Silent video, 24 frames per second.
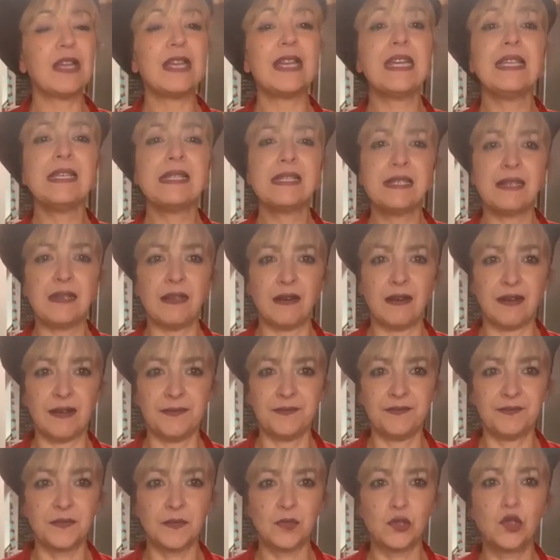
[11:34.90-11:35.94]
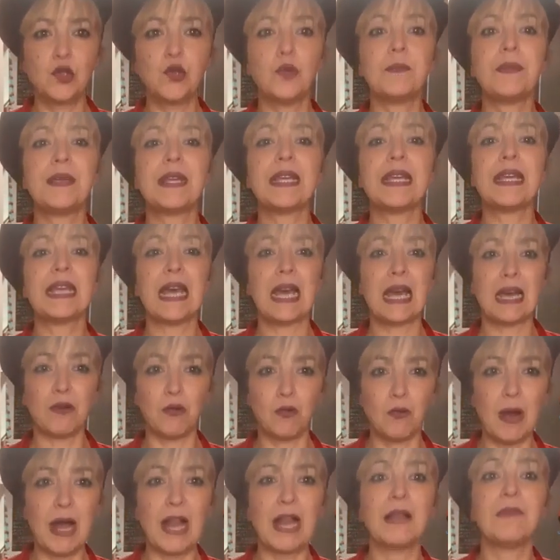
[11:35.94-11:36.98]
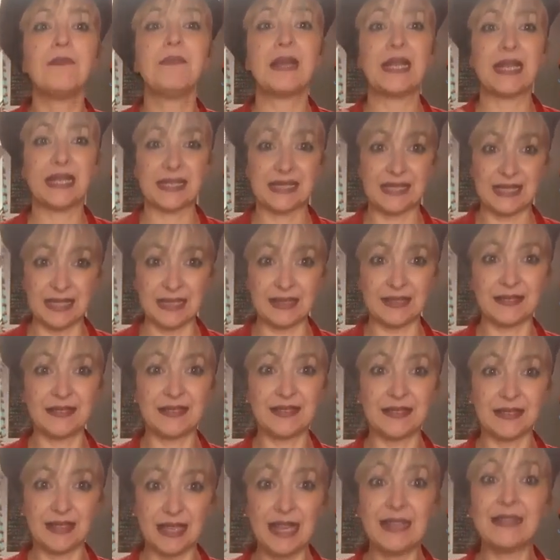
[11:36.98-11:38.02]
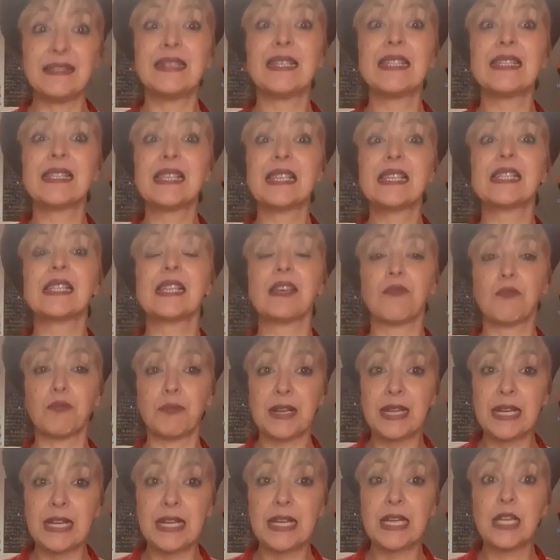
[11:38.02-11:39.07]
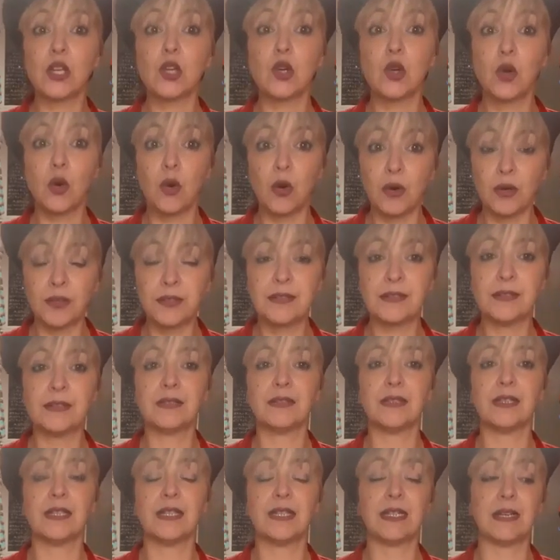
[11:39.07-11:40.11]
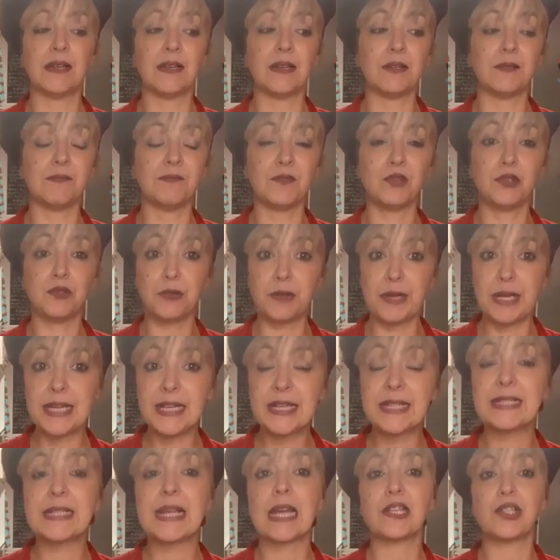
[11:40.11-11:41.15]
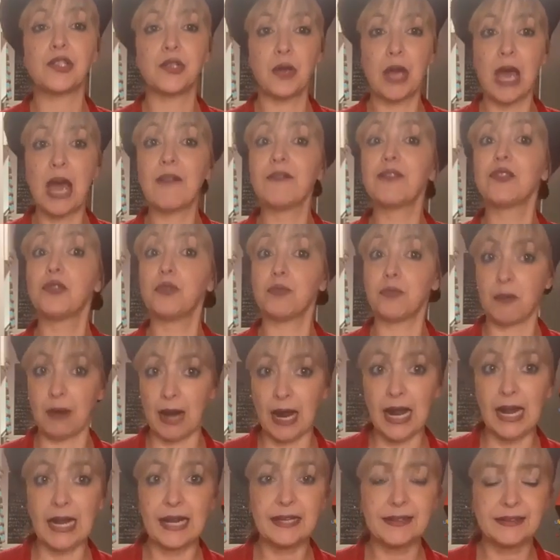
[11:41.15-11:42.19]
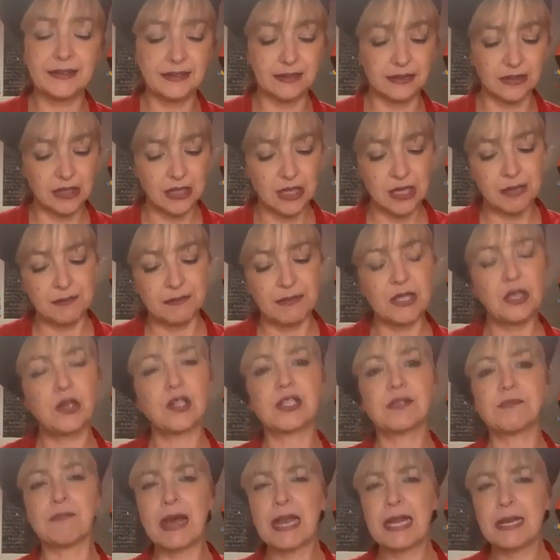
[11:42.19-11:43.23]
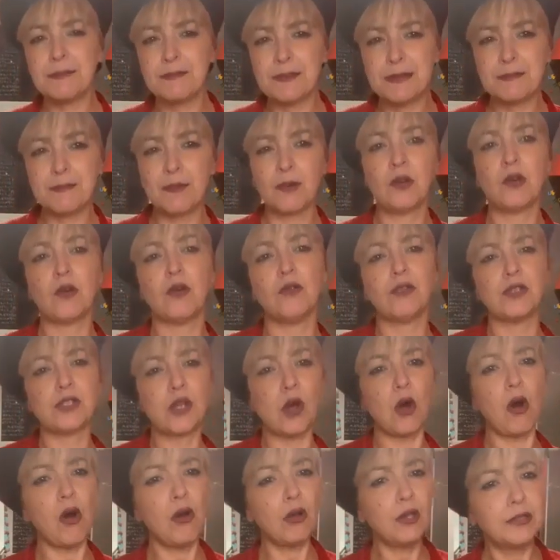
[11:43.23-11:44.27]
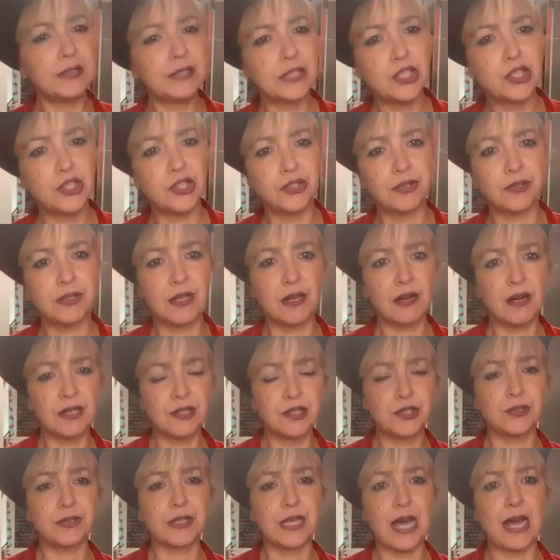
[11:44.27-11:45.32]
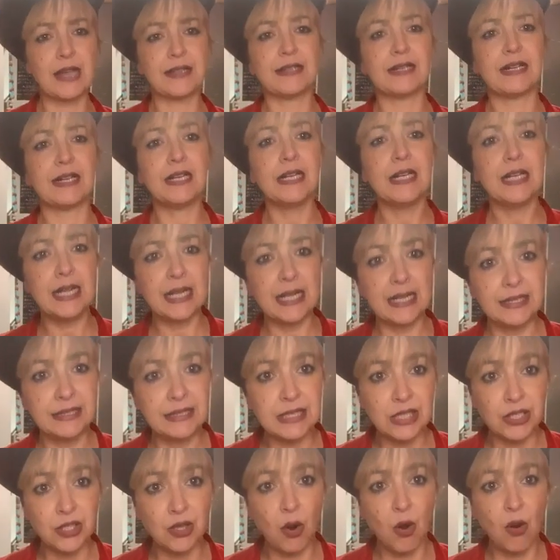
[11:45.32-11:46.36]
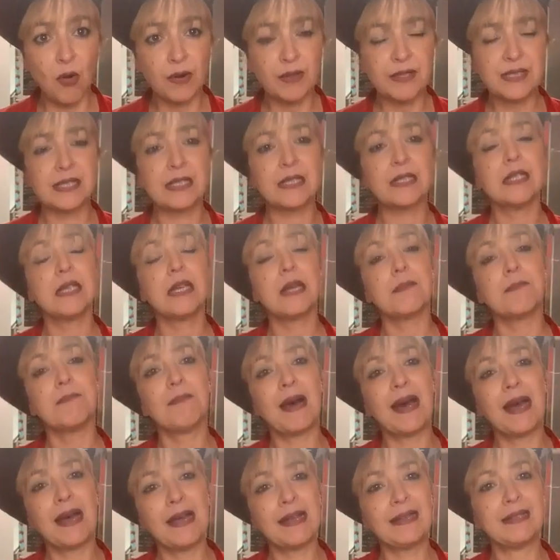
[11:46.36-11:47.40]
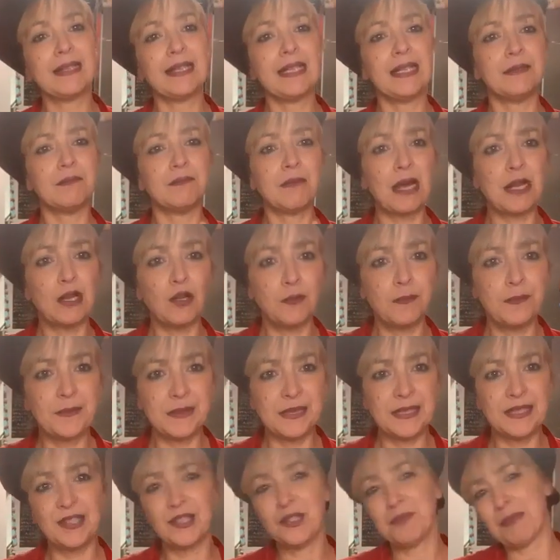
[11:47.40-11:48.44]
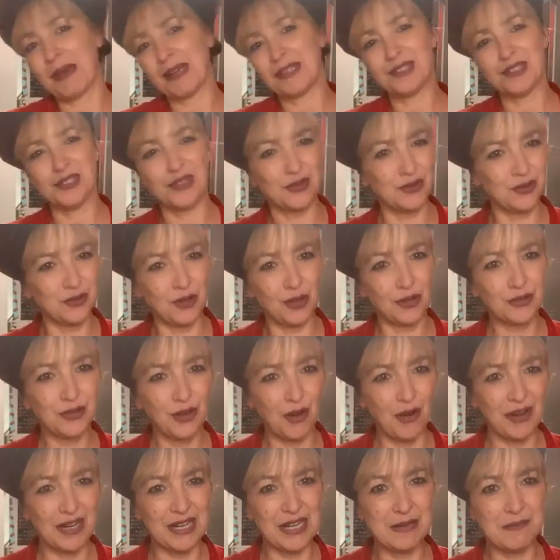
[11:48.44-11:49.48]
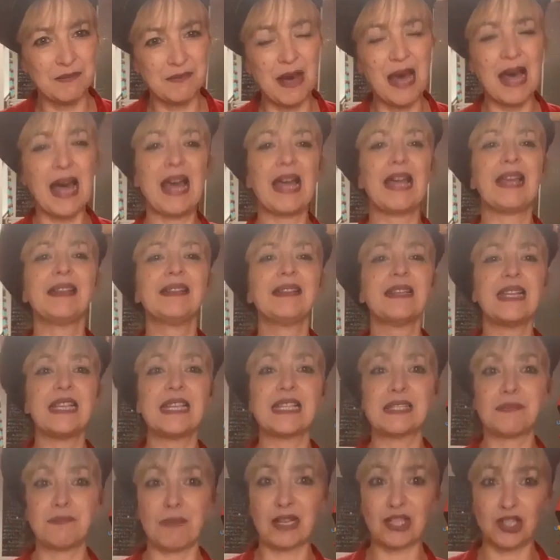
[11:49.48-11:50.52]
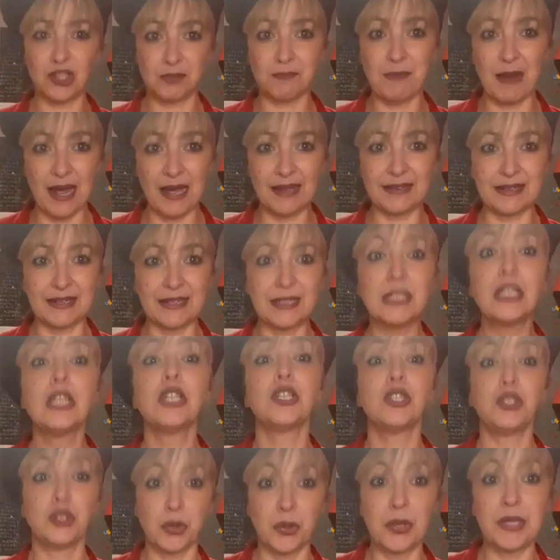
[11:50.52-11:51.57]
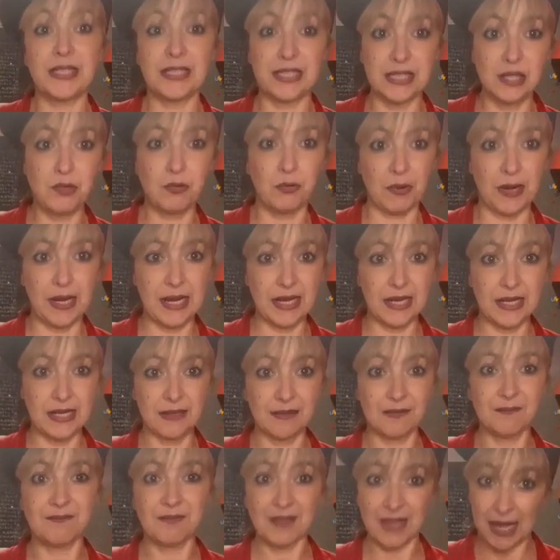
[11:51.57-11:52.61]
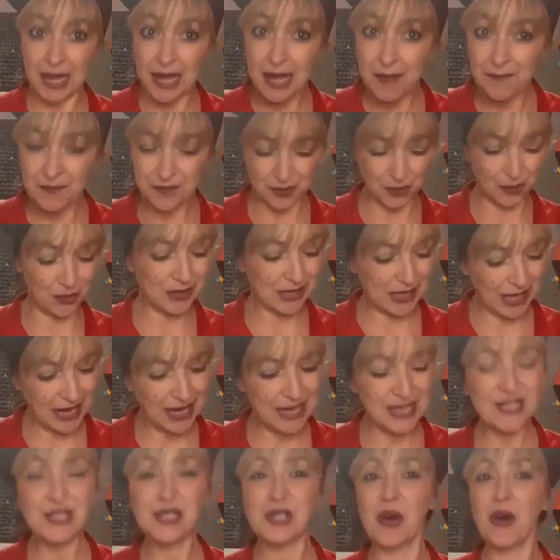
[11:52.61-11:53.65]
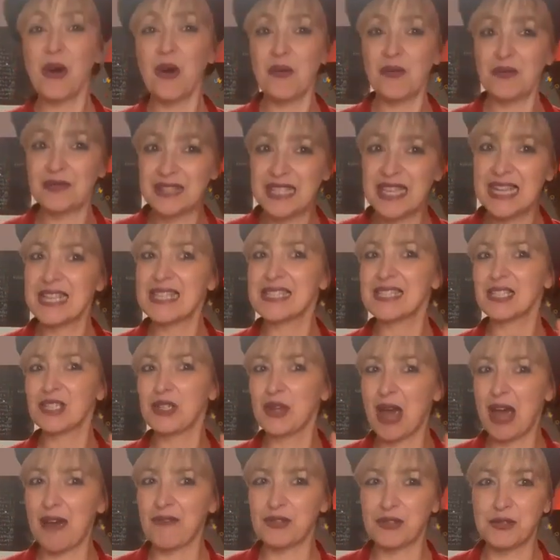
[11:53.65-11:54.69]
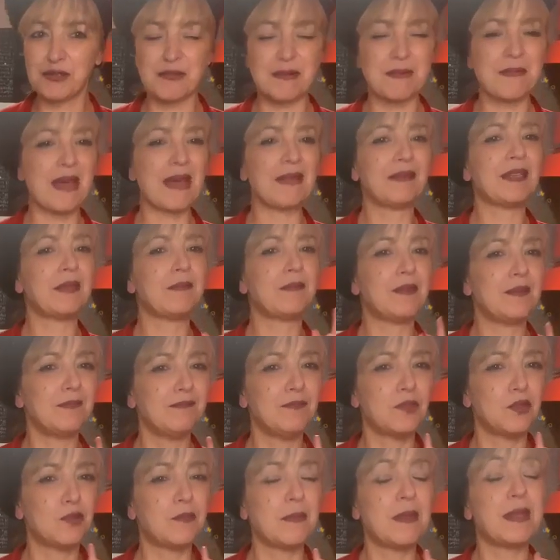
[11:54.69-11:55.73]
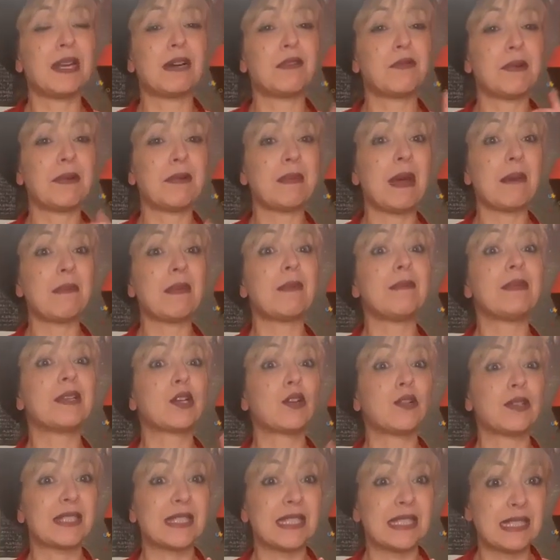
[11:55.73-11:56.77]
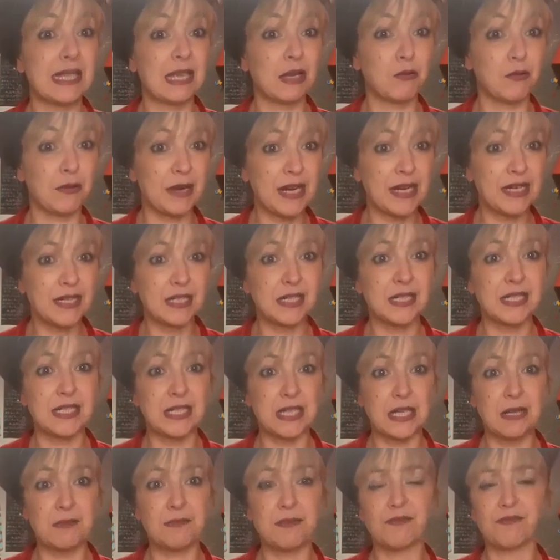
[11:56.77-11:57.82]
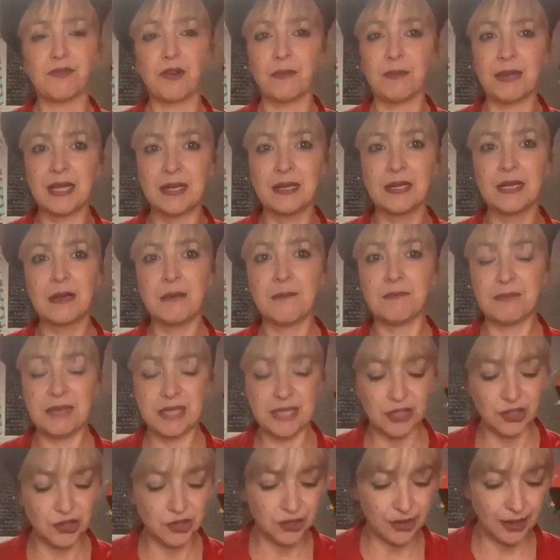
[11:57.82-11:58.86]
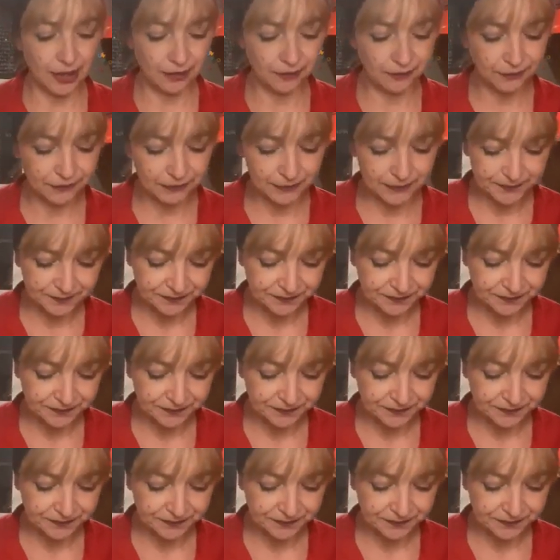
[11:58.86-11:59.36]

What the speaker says: easier to be well mixed. And this is a really good trick that you have to write, because many people use all the sugar together in the yolks, but in my opinion, but not only in mine, is much better doing this way. Okay, so this you have to remember because it's a great tip from a big chef